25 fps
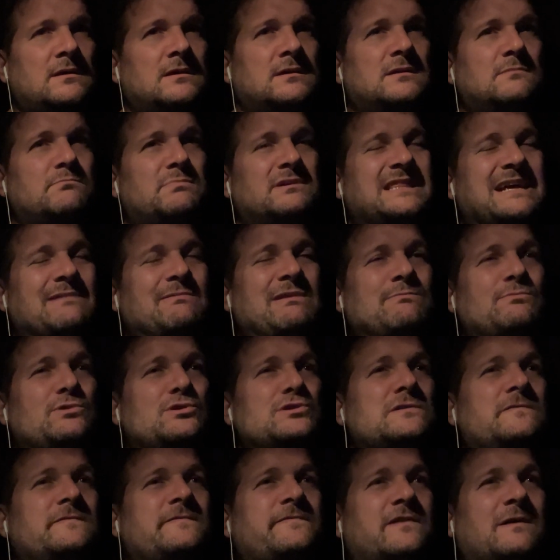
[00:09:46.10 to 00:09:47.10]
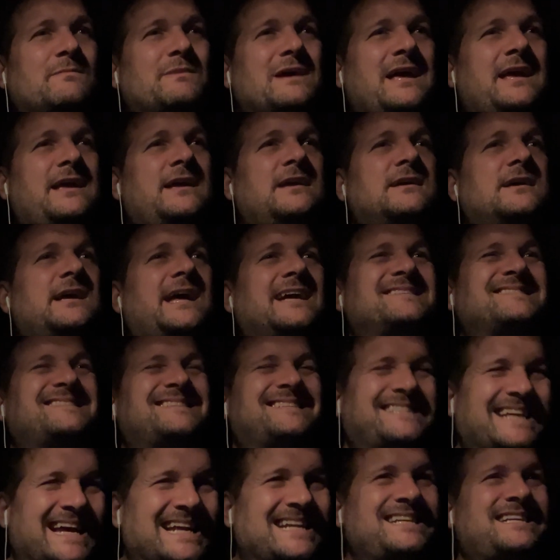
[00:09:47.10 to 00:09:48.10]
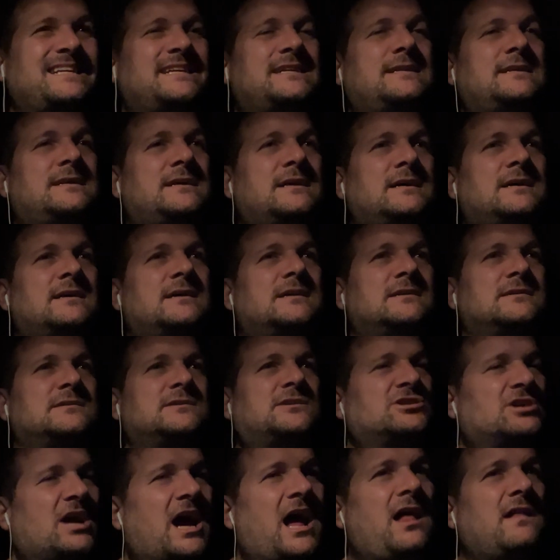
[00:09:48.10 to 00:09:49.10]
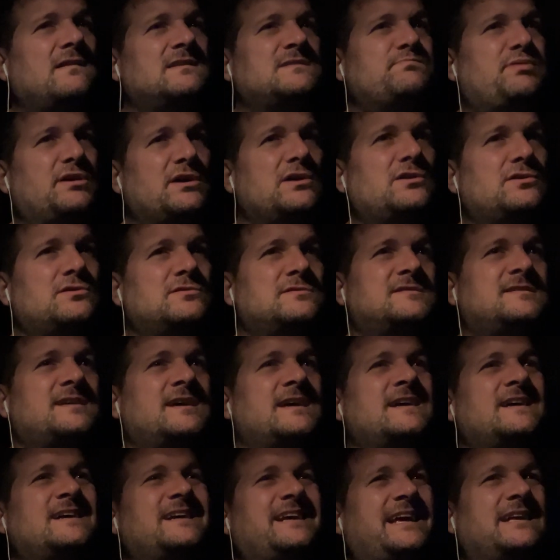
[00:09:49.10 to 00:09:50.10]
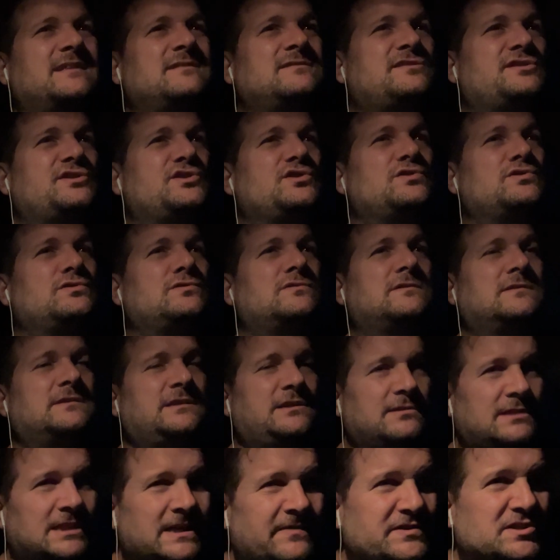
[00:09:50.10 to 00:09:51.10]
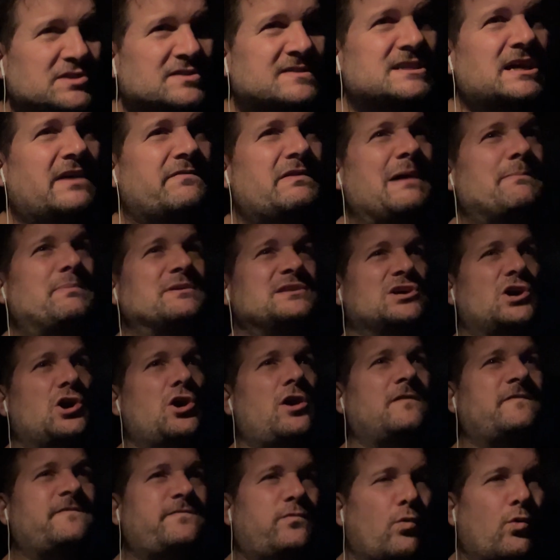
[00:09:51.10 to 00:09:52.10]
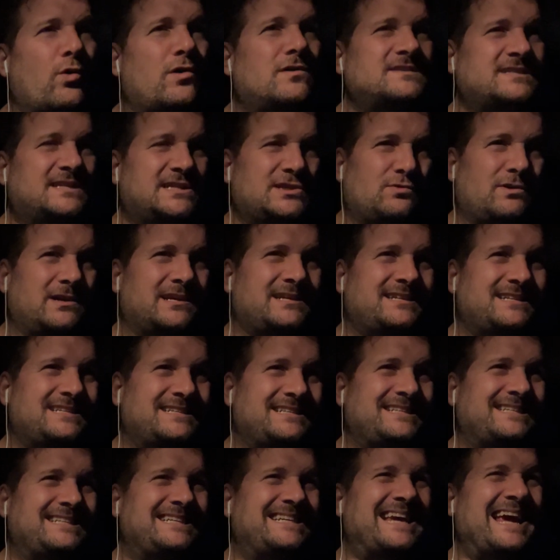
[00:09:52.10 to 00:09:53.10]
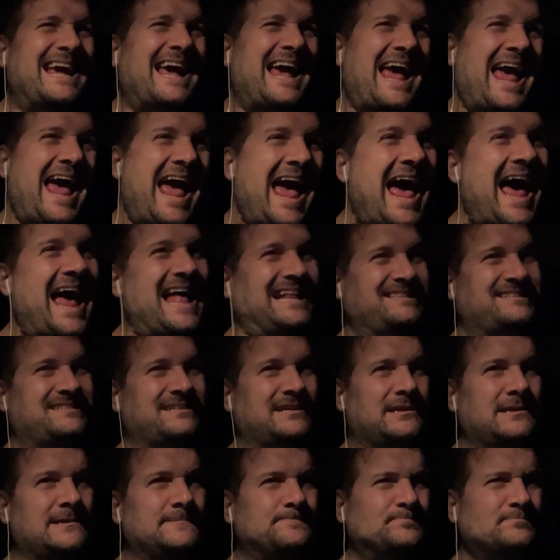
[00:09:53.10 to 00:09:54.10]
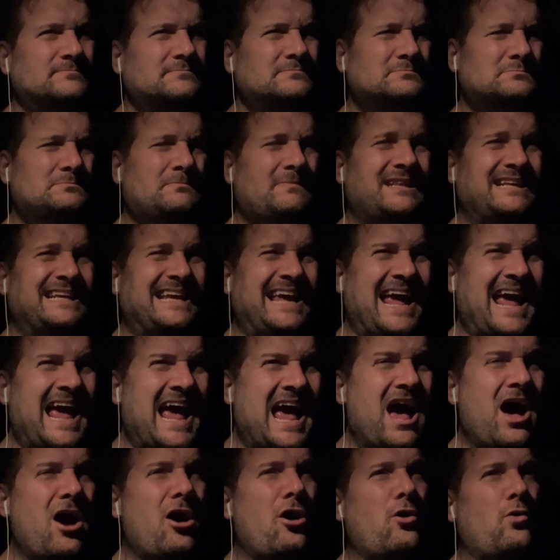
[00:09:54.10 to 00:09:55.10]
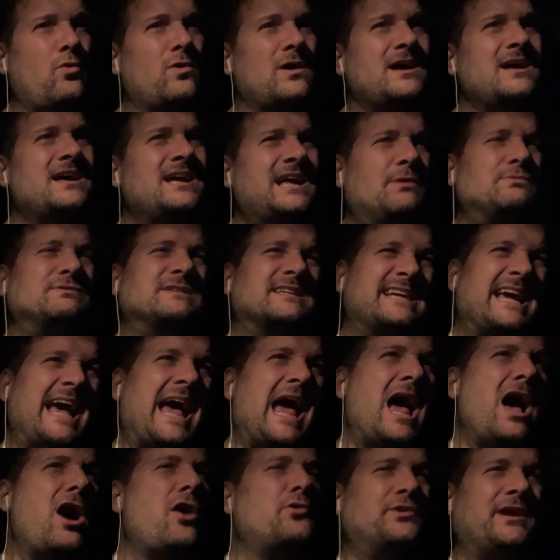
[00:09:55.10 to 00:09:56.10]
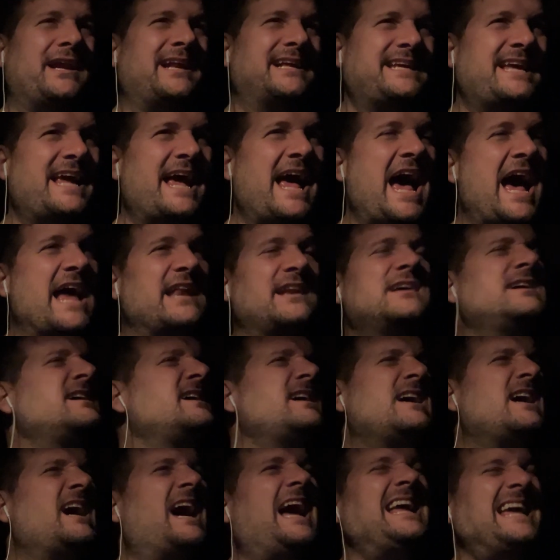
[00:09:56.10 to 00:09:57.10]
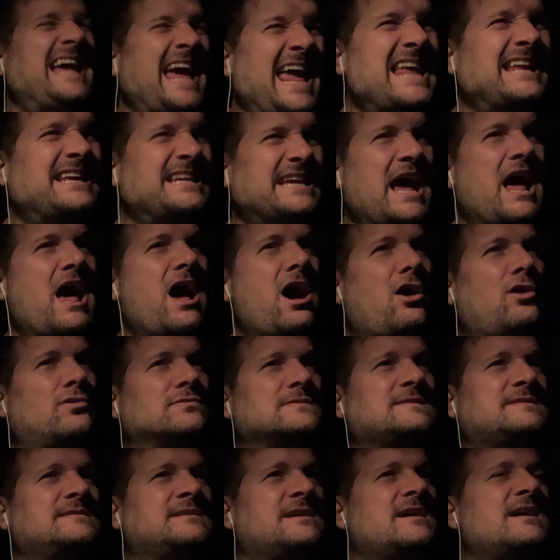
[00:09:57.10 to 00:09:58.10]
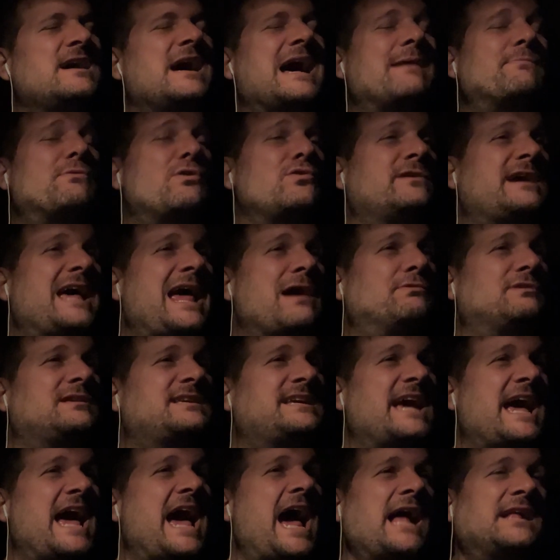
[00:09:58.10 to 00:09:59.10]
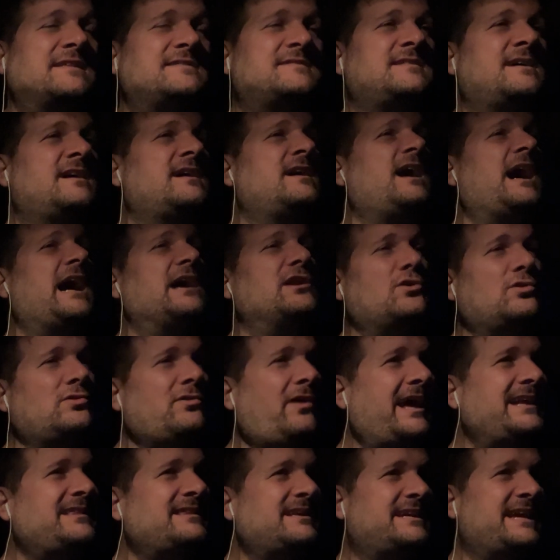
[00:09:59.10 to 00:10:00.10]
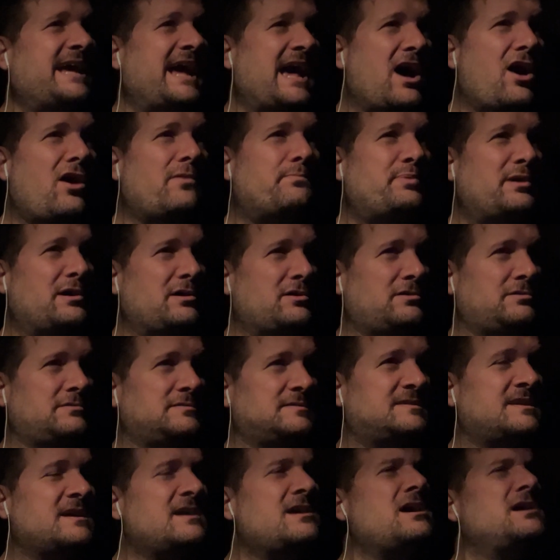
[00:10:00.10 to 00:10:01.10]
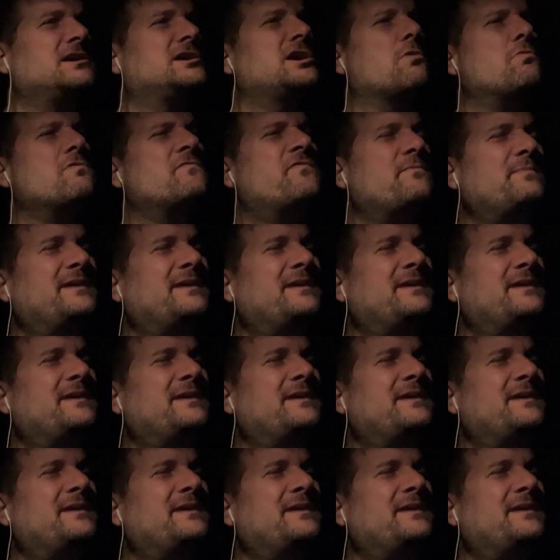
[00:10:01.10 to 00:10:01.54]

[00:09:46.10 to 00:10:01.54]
But then we moved from a extended child's pose into, you lift yourself up into all fours into a cat. Cow. It was a cow, not a cat. I hate cows. I'm okay with cats. I don't like the cow pose. Going from an